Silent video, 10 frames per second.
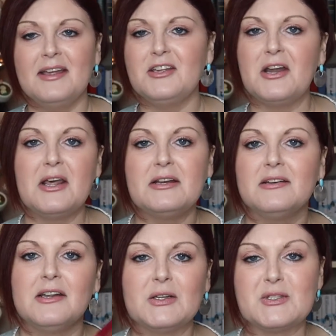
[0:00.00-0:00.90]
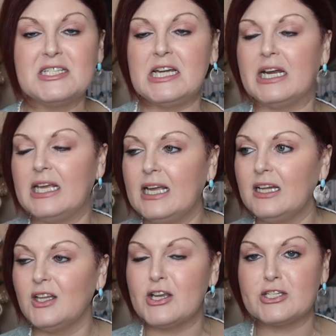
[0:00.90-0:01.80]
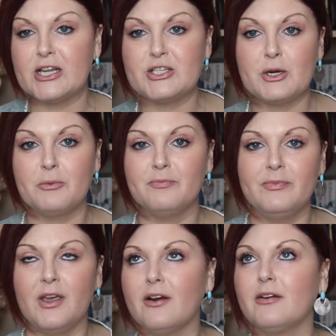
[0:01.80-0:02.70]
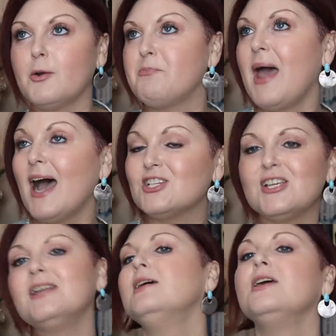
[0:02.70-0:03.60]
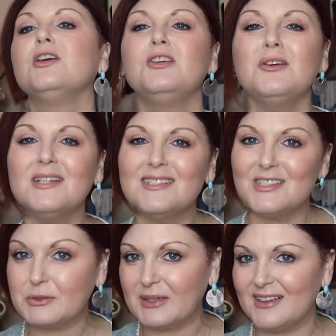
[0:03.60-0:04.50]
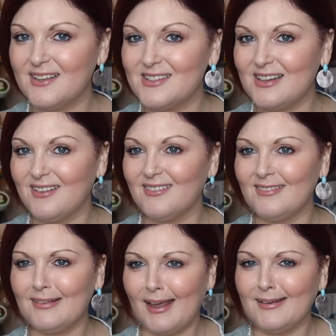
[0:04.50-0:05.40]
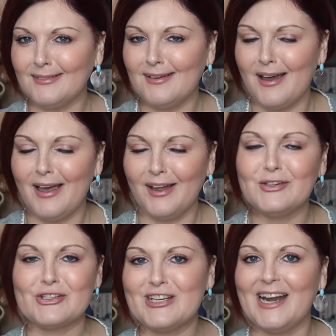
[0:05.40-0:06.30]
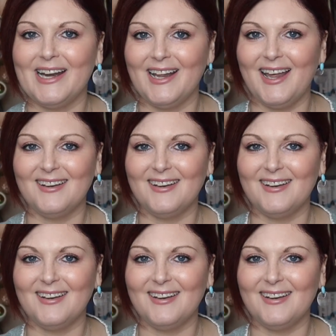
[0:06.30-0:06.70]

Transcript: you didn't, you know, study English as your, you know, your passion, you can still read this and understand it.